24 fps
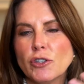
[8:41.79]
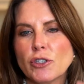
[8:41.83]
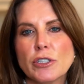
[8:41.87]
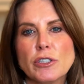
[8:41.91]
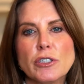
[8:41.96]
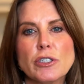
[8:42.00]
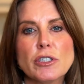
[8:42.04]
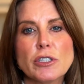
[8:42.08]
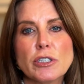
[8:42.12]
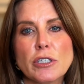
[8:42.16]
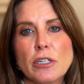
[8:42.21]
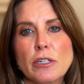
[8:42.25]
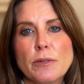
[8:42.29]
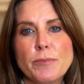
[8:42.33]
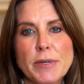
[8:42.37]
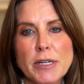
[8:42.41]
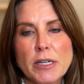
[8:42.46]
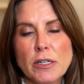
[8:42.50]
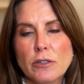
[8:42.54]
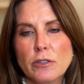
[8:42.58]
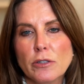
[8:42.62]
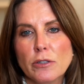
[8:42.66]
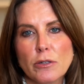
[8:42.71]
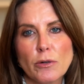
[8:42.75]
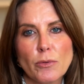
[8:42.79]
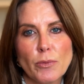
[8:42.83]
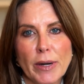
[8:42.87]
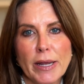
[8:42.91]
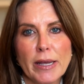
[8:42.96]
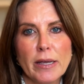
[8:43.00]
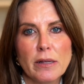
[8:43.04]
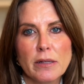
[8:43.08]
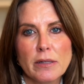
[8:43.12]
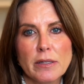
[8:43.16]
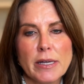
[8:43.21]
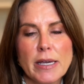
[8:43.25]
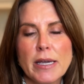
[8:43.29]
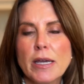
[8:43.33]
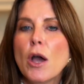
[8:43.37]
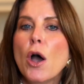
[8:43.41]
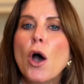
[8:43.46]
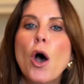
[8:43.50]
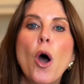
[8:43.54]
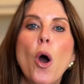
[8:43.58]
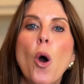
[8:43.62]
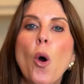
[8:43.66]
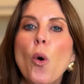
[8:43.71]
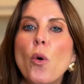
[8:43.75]
They're just going to be a little wrinkly,
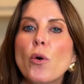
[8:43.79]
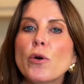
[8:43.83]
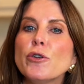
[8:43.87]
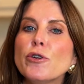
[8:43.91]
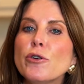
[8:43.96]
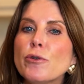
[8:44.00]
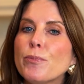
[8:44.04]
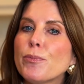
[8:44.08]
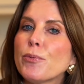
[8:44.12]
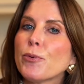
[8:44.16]
or you